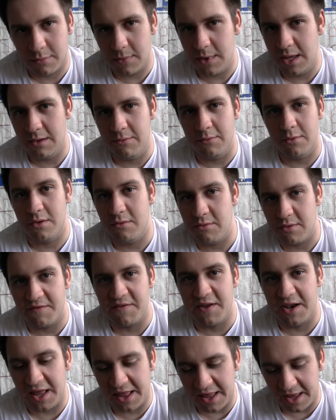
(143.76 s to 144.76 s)
It was a
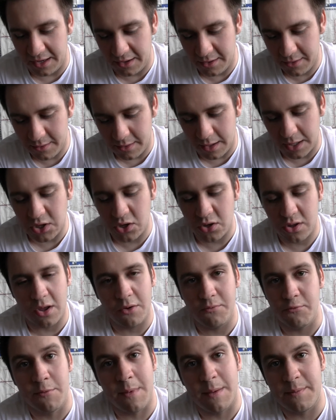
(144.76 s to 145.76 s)
funny scene. I just
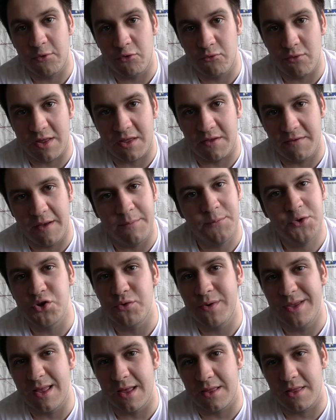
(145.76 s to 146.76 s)
don't remember the rest of it. I'm
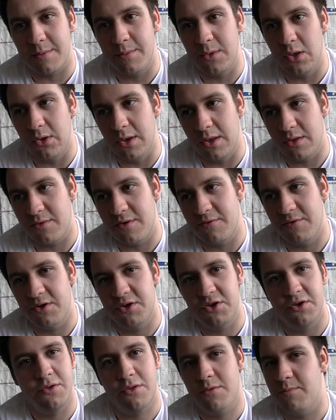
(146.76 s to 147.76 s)
sure he does some New Year's
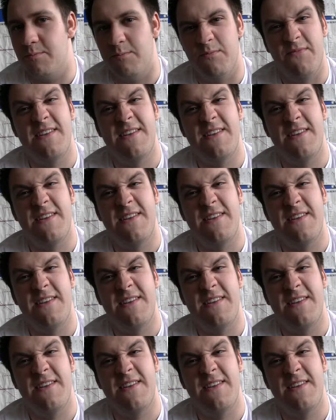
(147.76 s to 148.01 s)
resolutions.